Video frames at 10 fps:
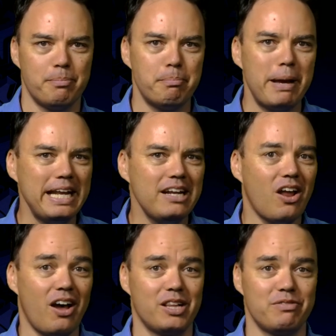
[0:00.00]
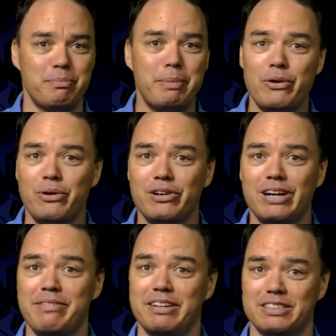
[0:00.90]
Many lines of empirical
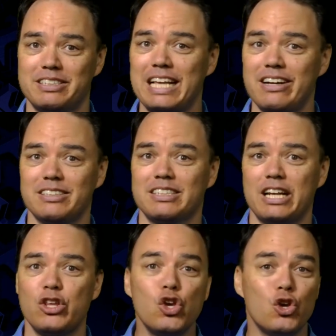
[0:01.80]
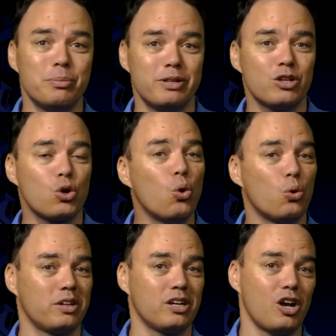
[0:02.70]
evidence tell us that humans are
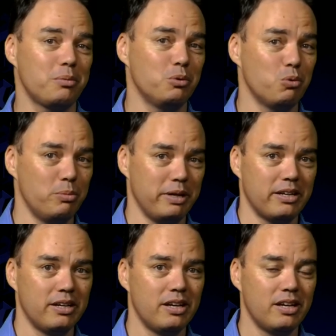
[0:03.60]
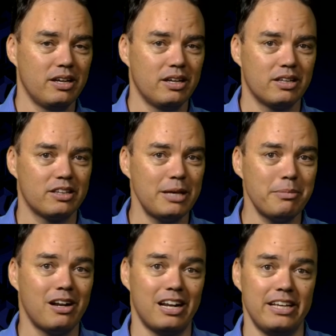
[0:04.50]
causing global warming.
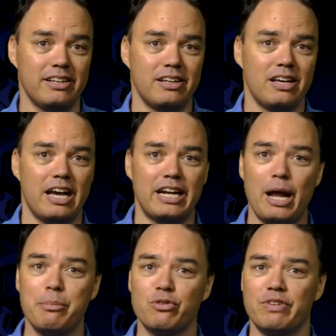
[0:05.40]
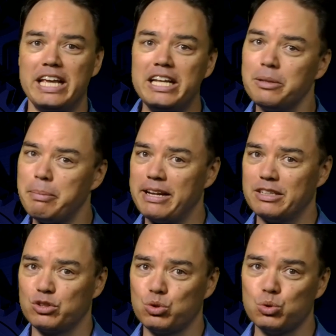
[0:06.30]
Similarly, a number of
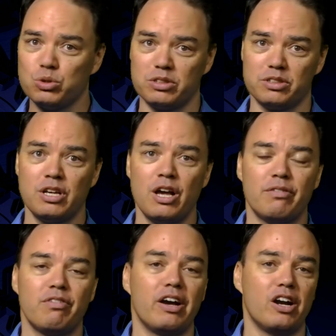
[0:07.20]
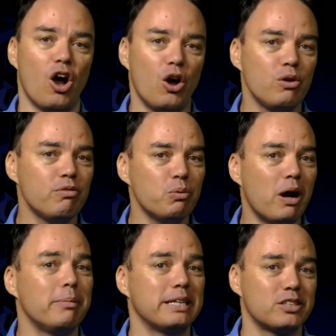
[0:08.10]
independent sources find
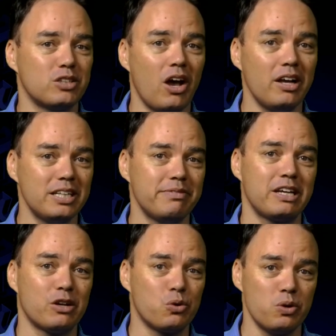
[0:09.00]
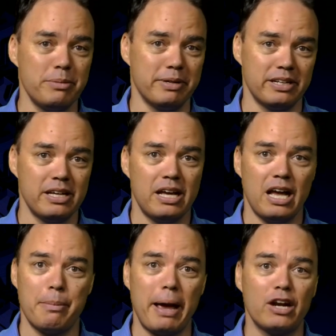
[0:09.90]
overwhelming scientific agreement
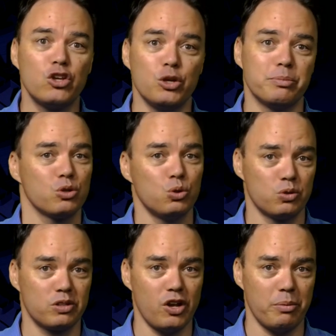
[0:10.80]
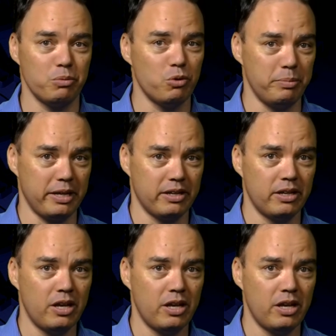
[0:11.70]
about human caused global warming.